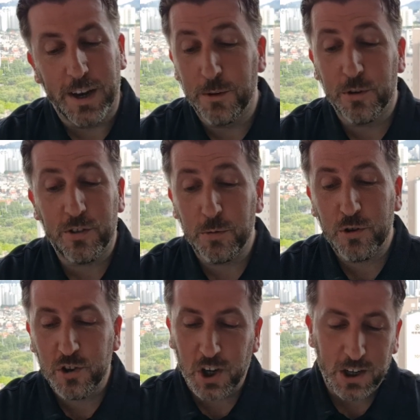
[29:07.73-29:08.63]
And he was he
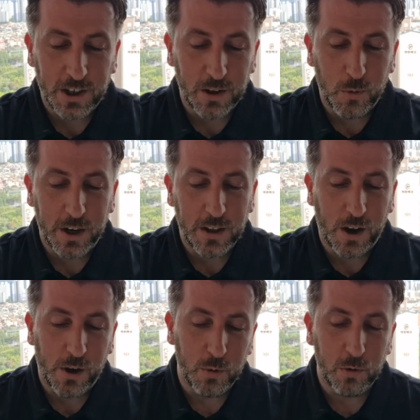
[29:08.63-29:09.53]
was chuckling away the
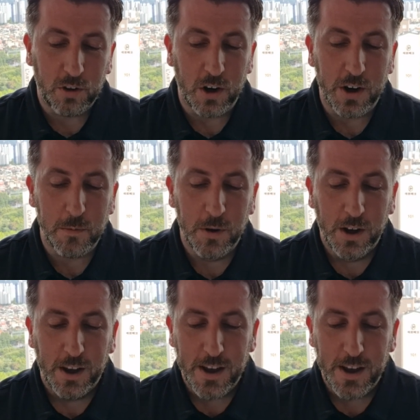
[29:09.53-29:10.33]
whole time.